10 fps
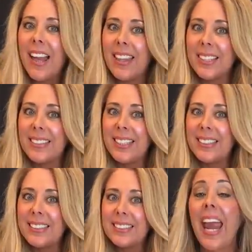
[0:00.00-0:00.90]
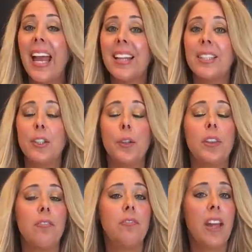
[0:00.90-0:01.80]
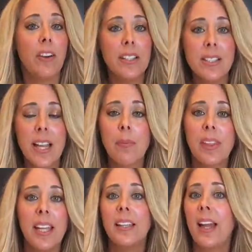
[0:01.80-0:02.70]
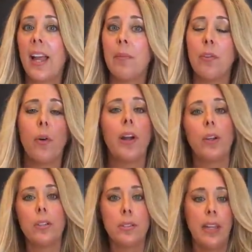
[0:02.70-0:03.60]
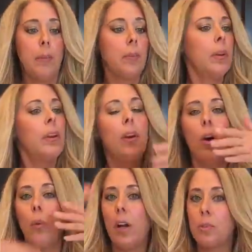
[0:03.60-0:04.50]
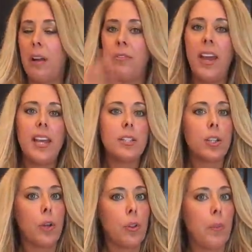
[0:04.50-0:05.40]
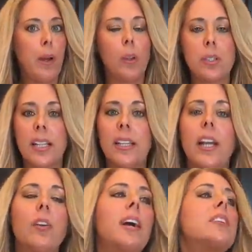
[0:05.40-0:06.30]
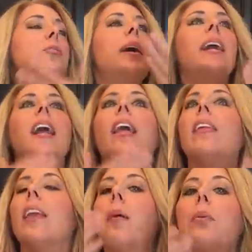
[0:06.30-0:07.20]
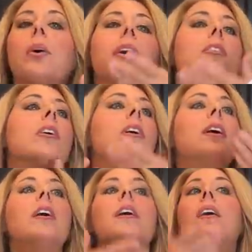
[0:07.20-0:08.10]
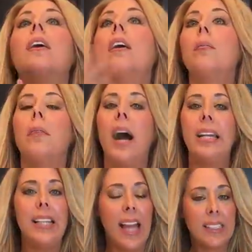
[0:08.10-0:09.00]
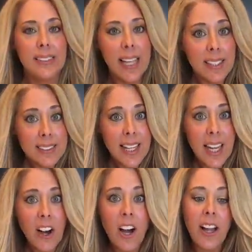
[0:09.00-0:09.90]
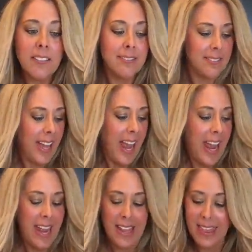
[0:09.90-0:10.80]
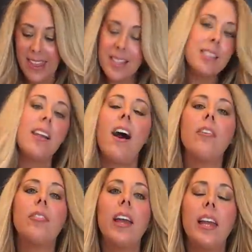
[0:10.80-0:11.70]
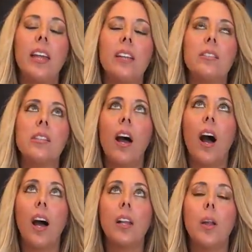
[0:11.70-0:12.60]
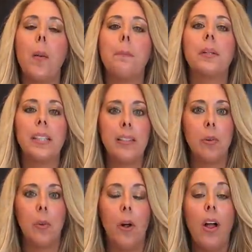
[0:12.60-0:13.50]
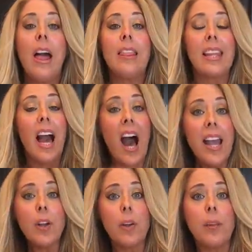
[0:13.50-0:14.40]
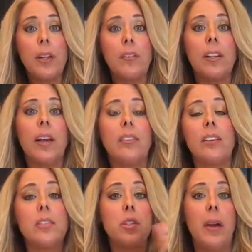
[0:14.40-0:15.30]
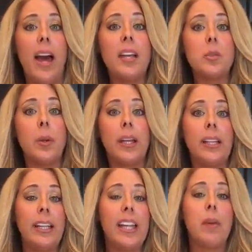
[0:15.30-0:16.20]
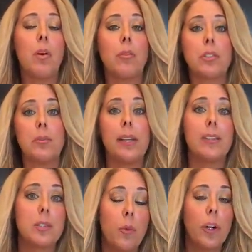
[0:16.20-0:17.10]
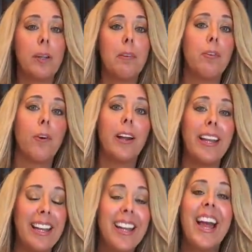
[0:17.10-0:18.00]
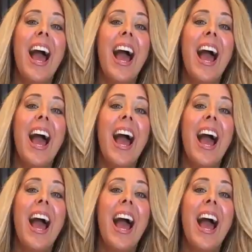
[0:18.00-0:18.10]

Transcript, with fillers: And that's it. And I do the very same thing at night before I go to sleep wash my face, go through my whole skincare regimen, and then I put my neck decollete on, and this stuff is unbelievable. The eye cream even I've given to my husband, and he came over to me this morning before he